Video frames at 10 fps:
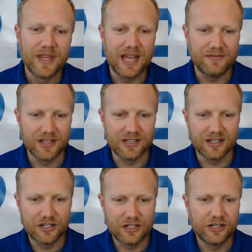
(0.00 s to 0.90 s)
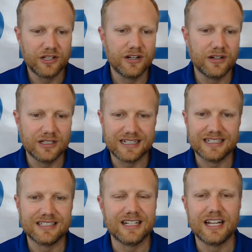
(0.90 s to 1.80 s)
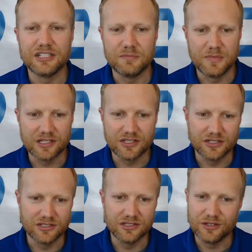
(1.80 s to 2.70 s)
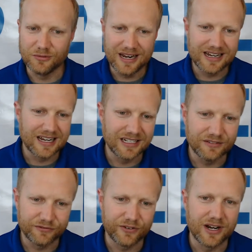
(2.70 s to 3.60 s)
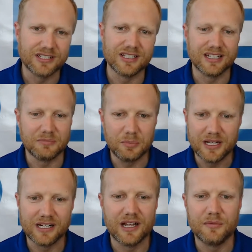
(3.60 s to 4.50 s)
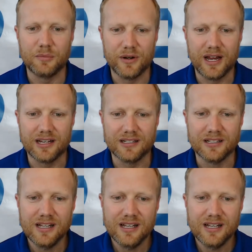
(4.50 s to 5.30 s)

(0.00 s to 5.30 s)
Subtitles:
having a clear and concise message, the right kind of phrasing, and being on brand?